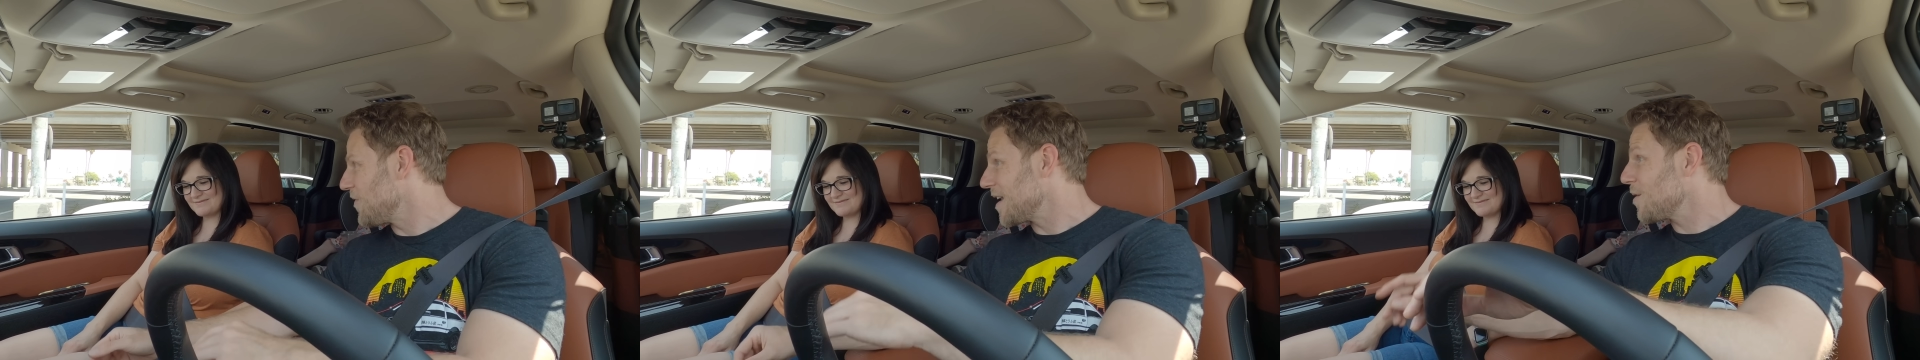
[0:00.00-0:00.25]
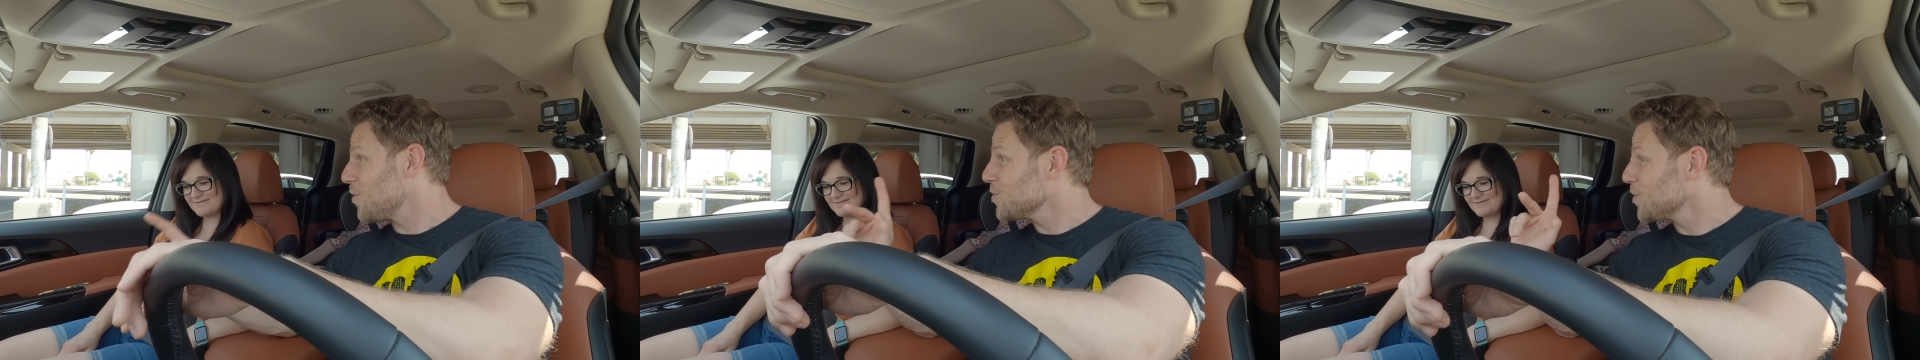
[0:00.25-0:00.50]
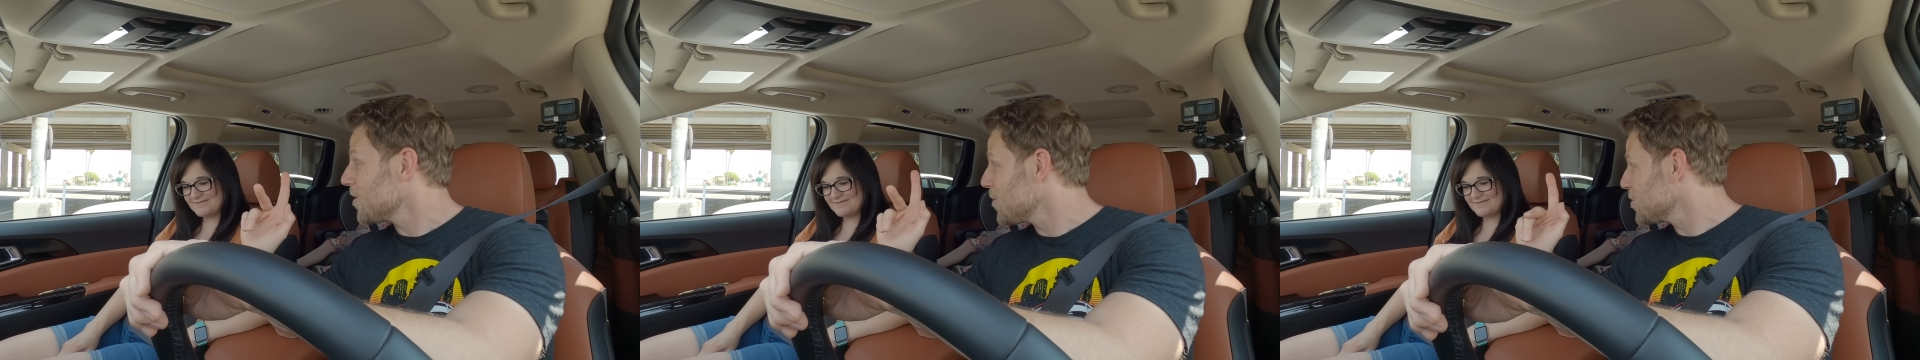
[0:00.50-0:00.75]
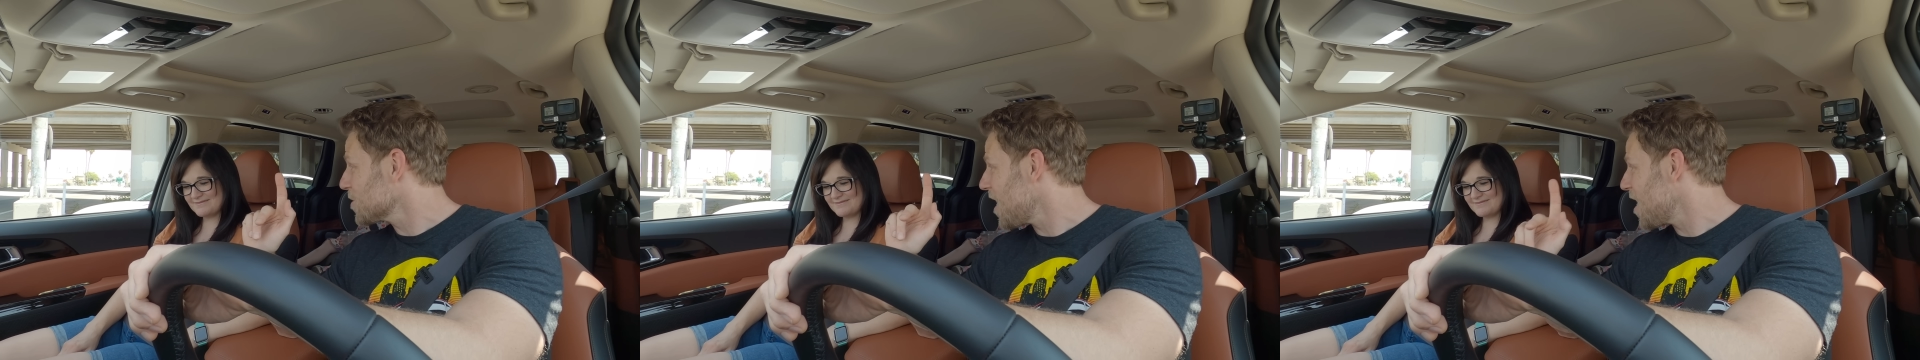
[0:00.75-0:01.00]
Speaker 1: In fact, that was one of the
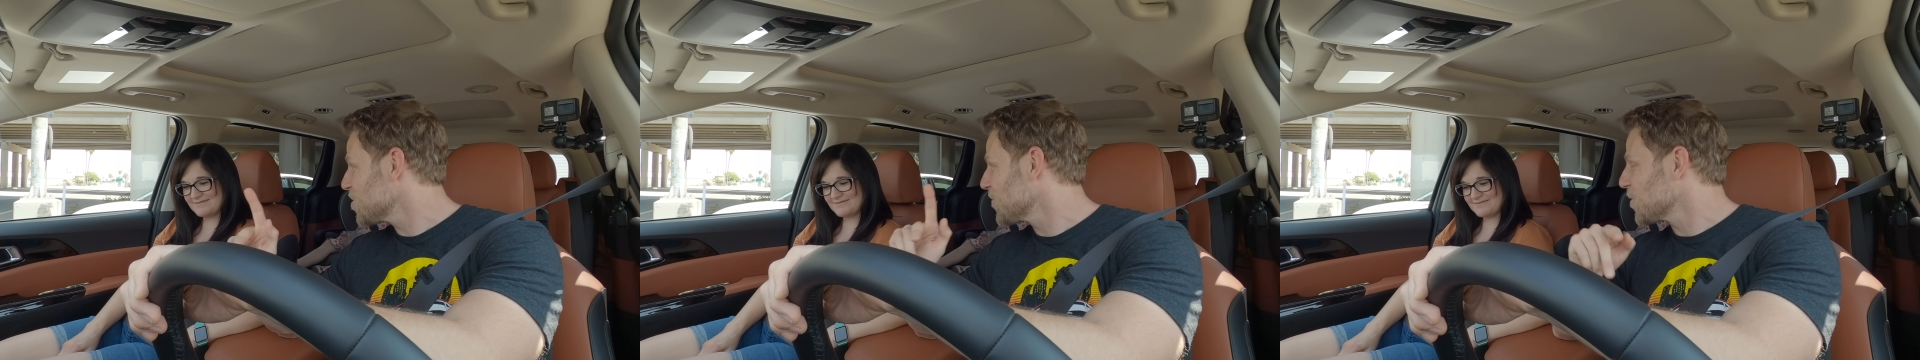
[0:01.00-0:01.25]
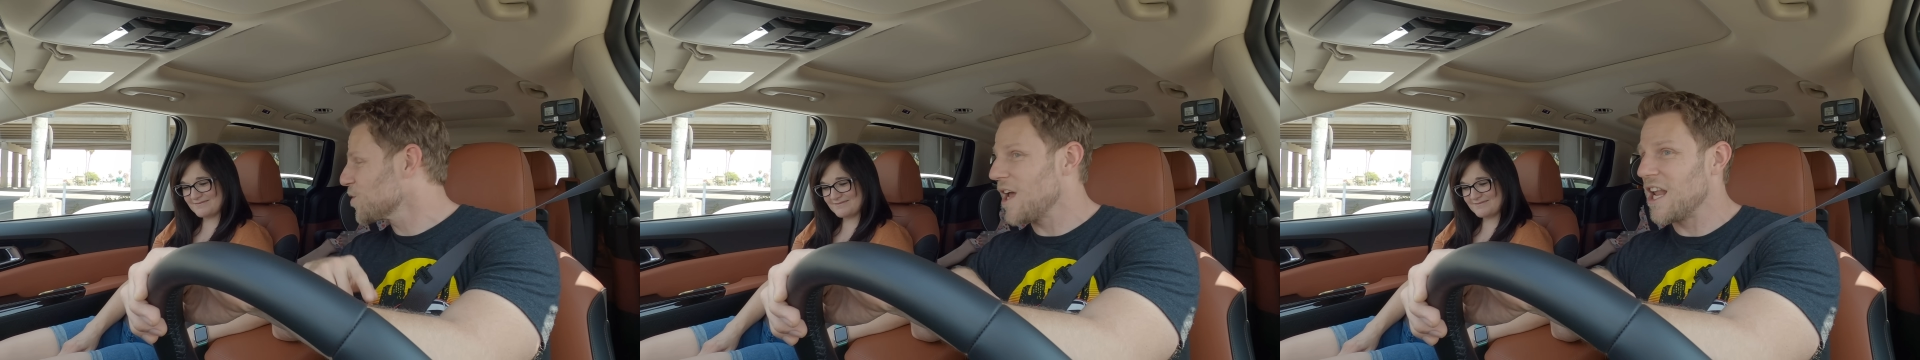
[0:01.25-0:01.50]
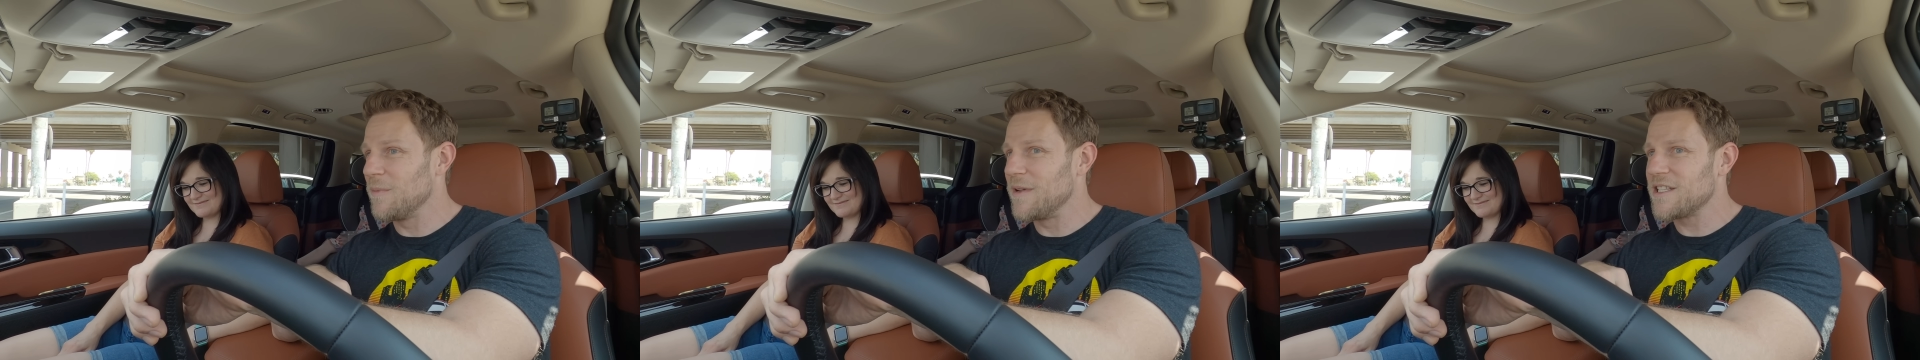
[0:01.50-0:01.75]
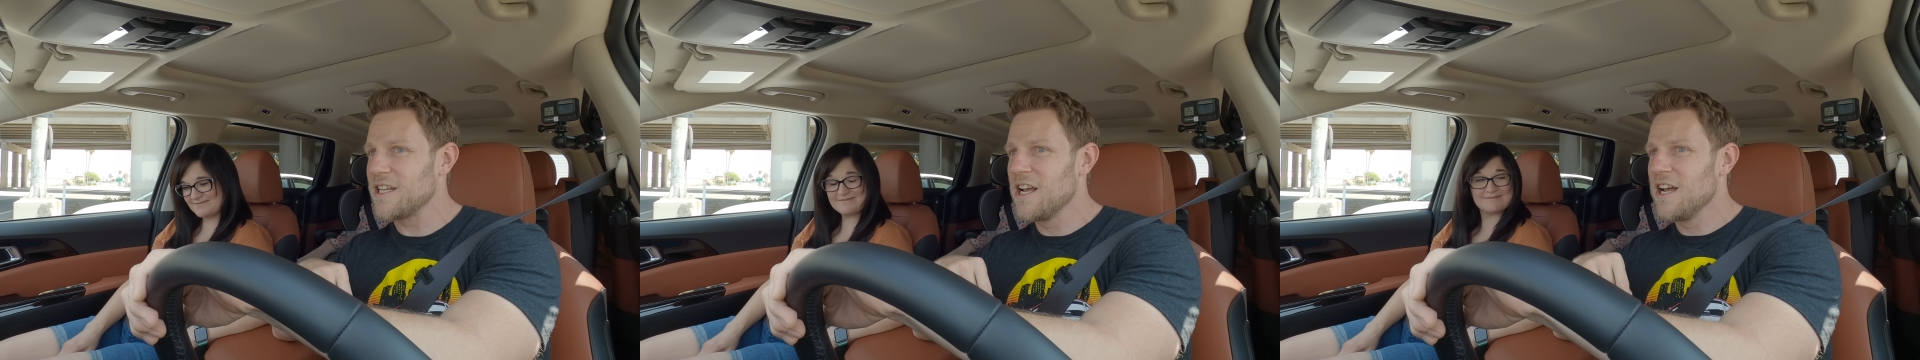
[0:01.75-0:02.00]
most controversial
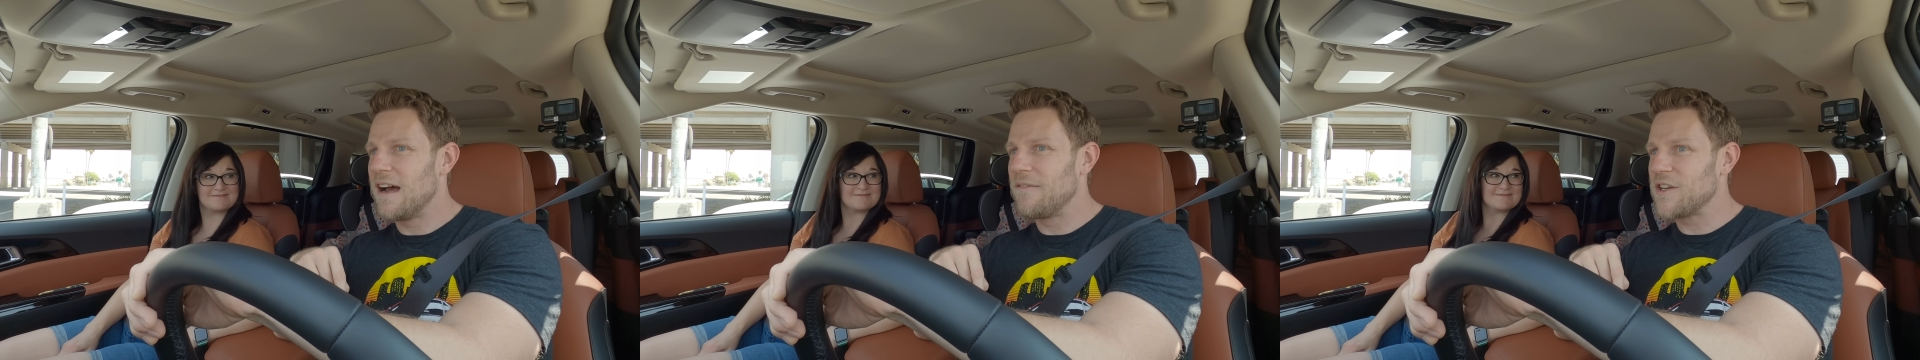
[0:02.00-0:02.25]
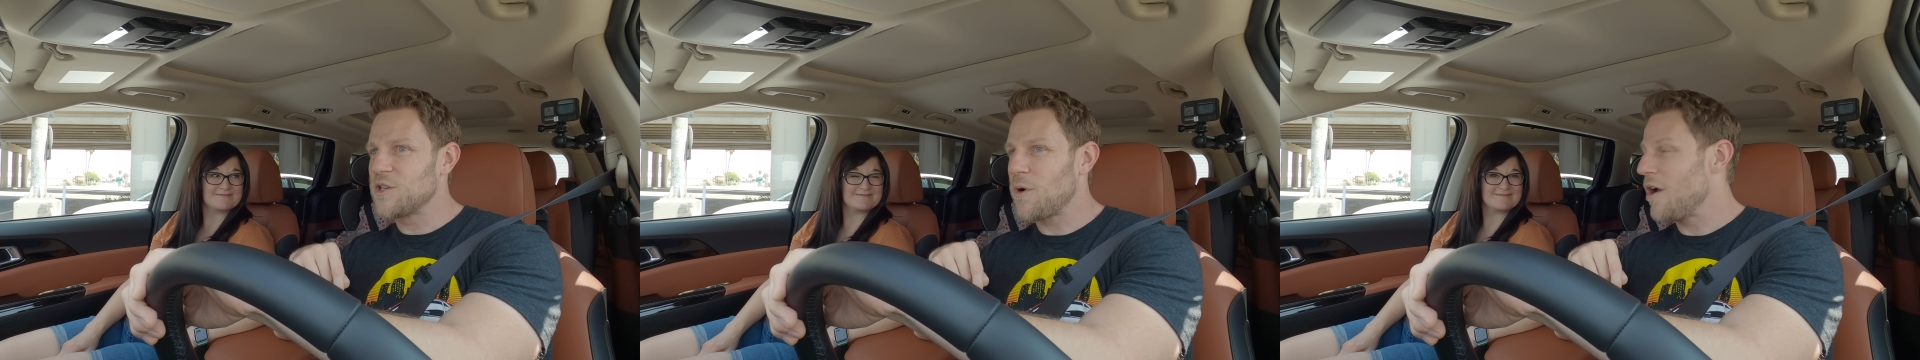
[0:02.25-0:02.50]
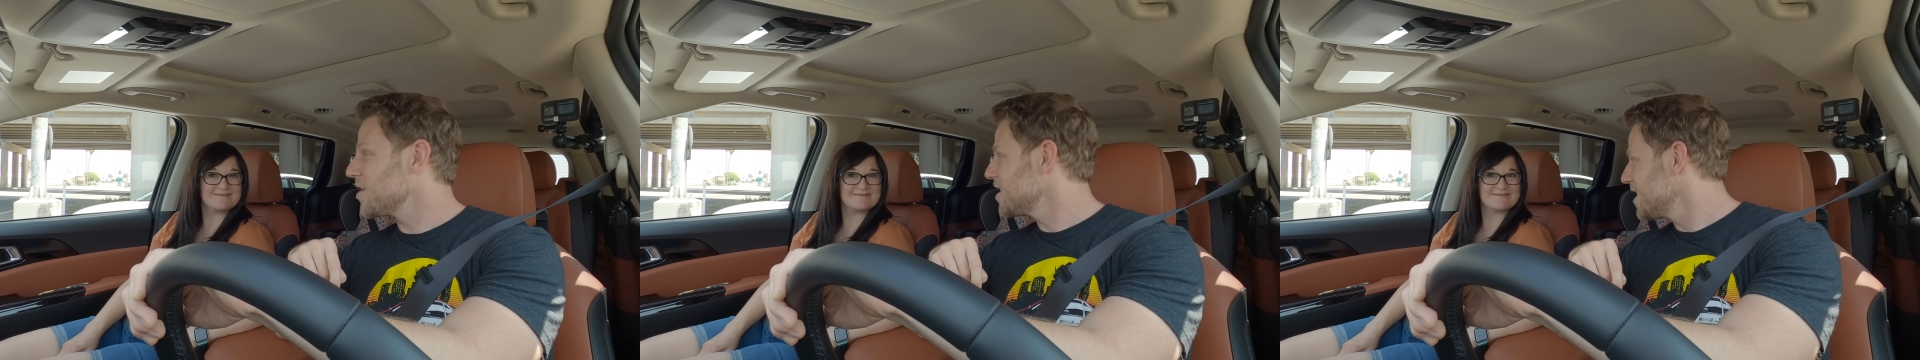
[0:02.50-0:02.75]
elements of the Toyota